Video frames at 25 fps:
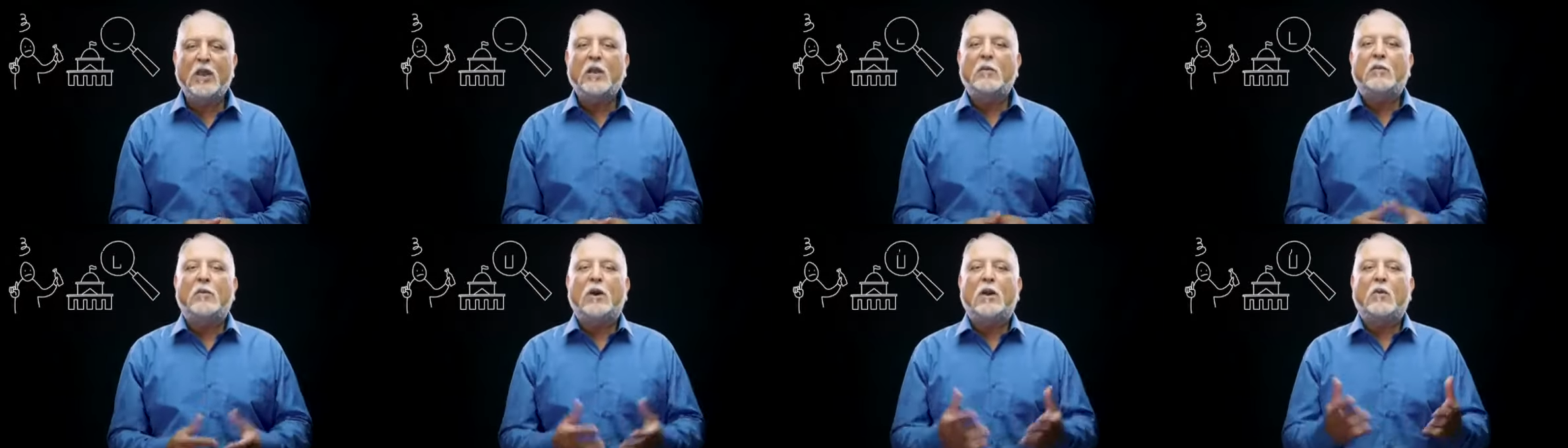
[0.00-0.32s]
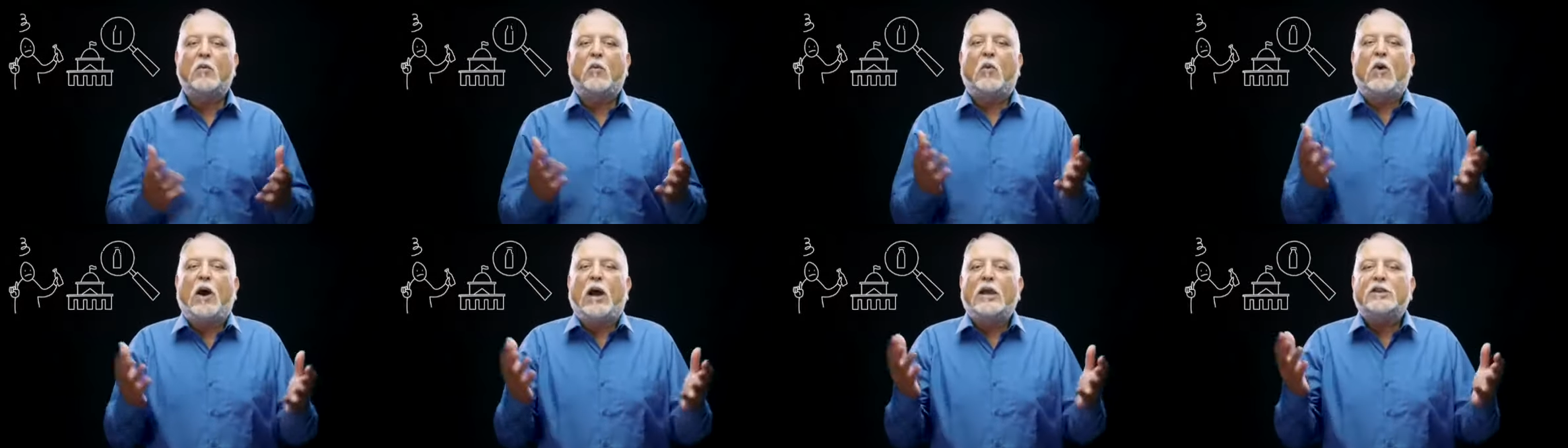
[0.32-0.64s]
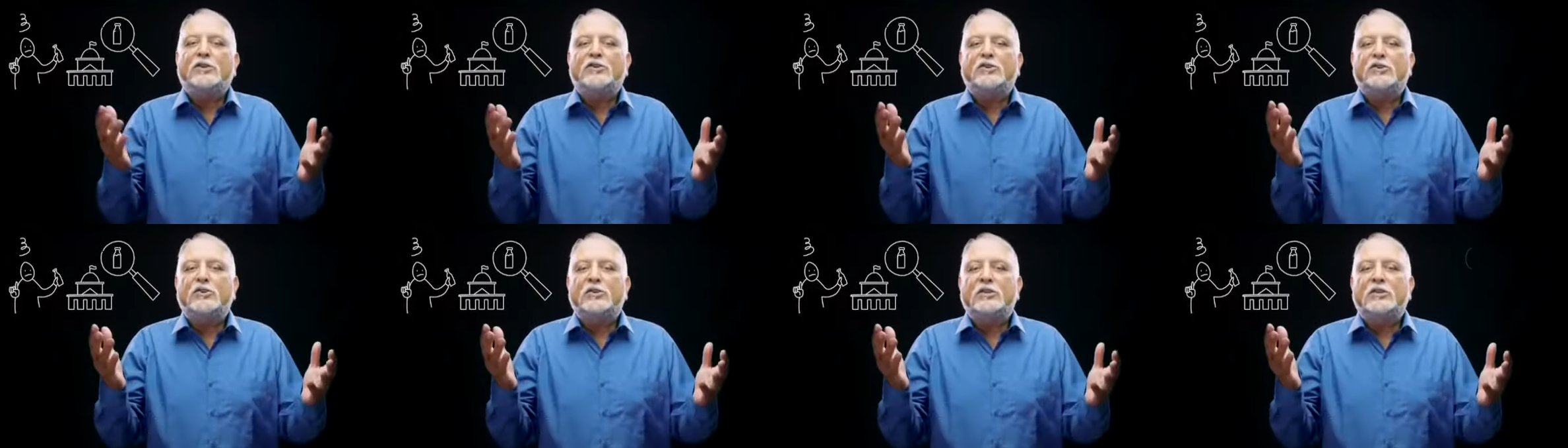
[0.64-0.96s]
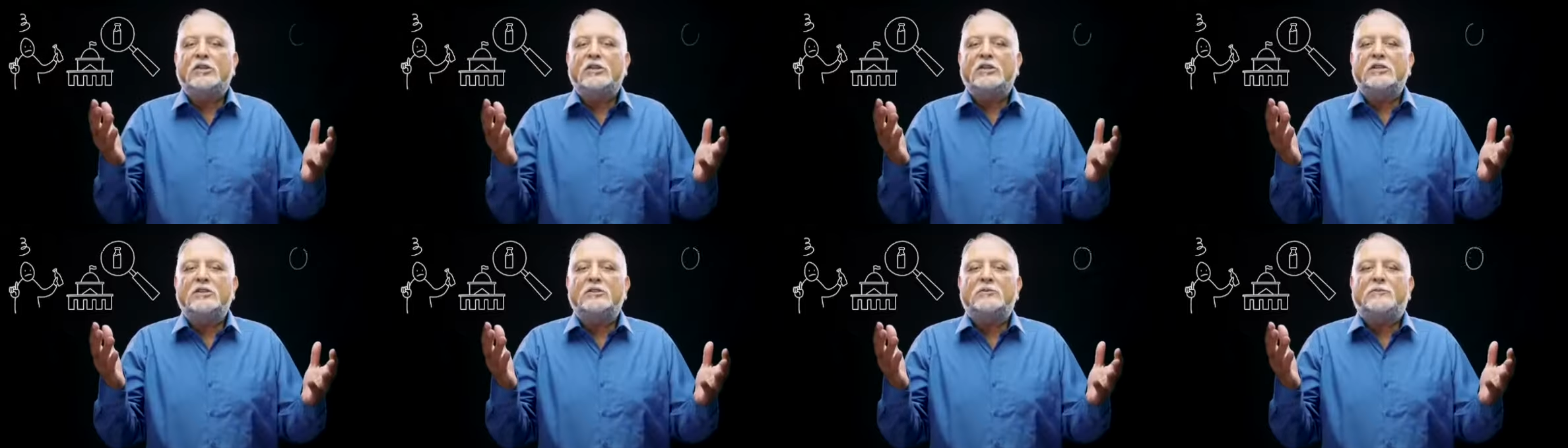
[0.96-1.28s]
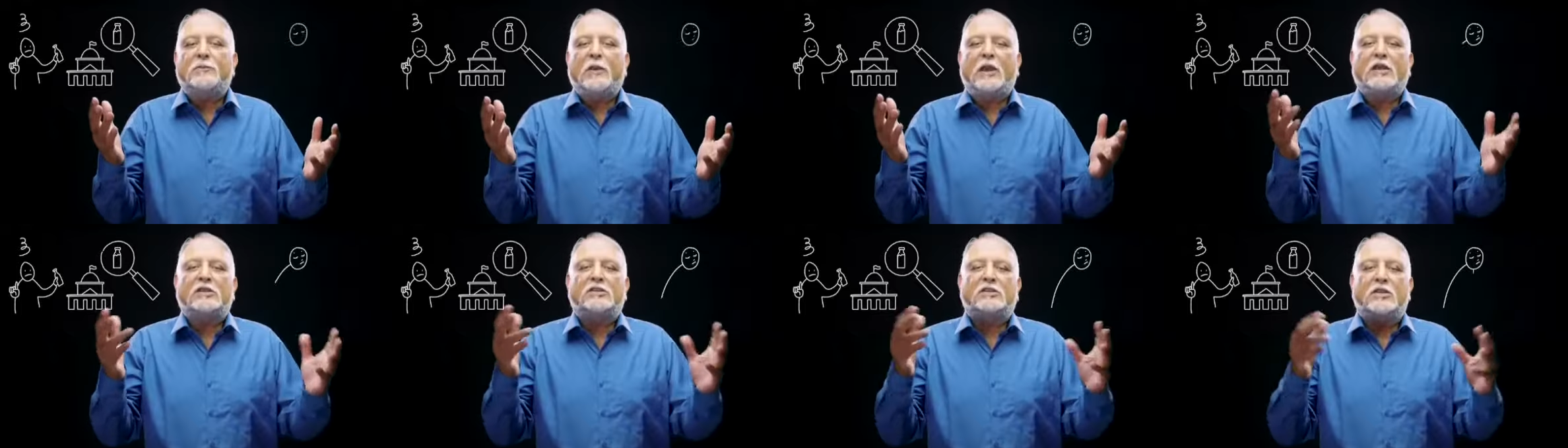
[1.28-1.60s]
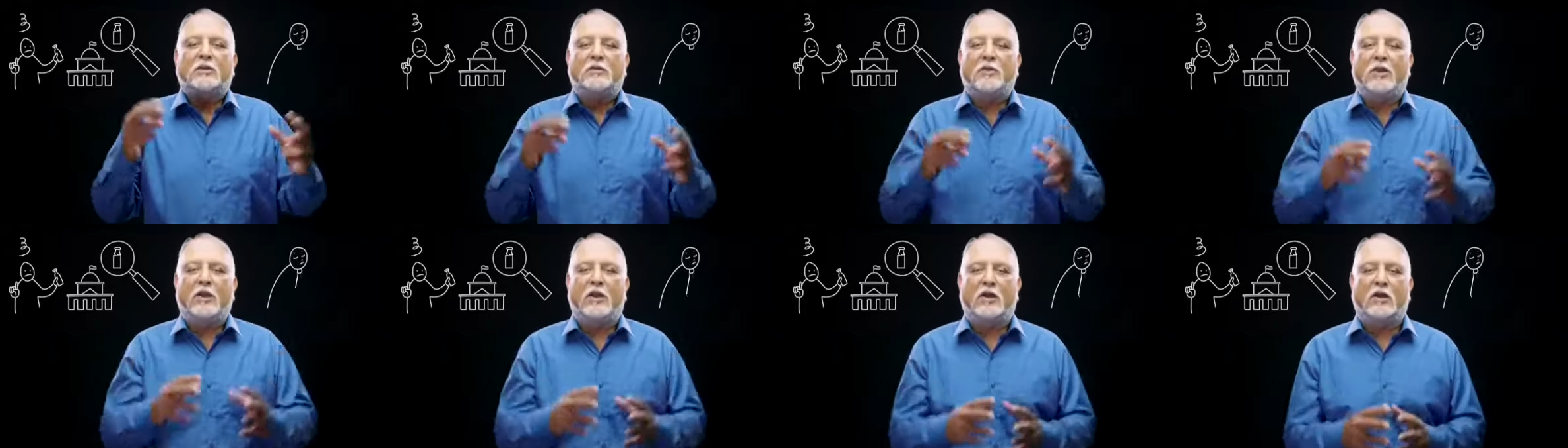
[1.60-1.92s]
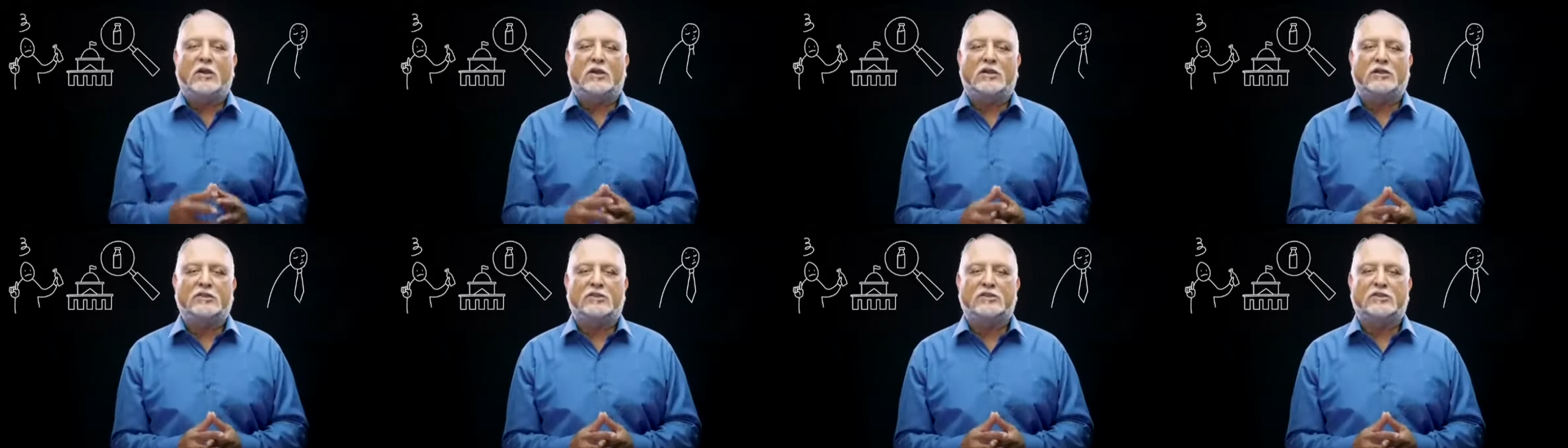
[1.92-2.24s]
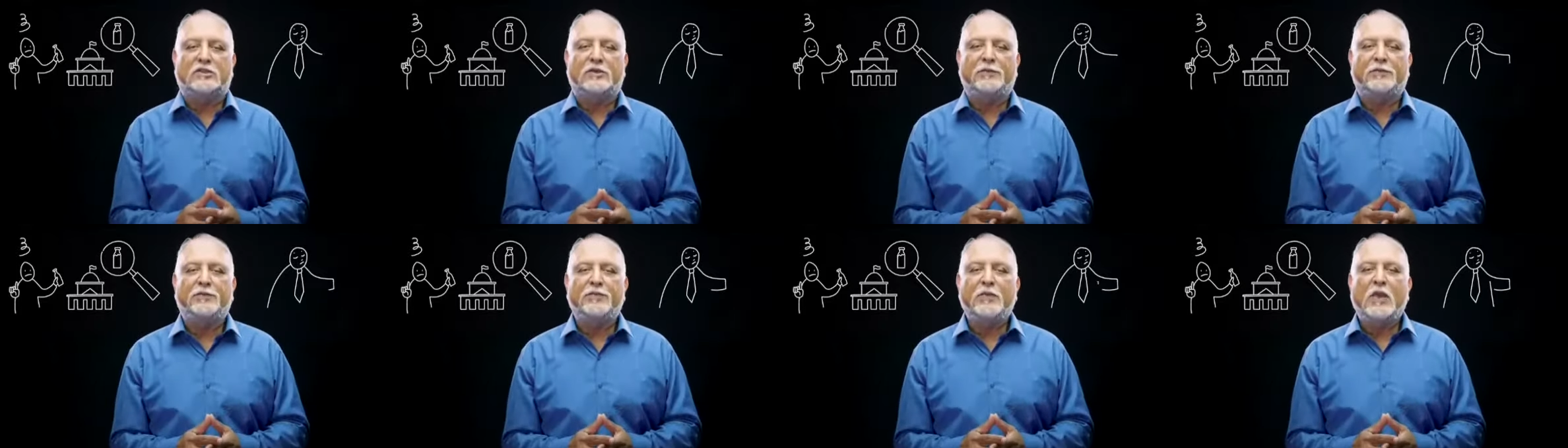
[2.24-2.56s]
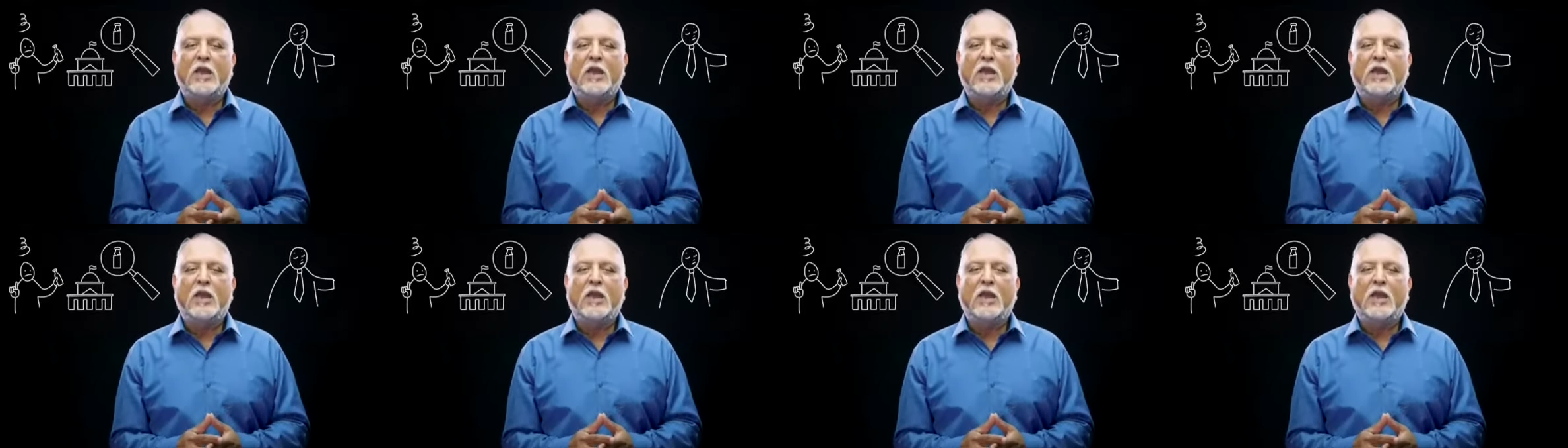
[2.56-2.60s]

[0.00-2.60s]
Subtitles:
But why should the inspector be honest?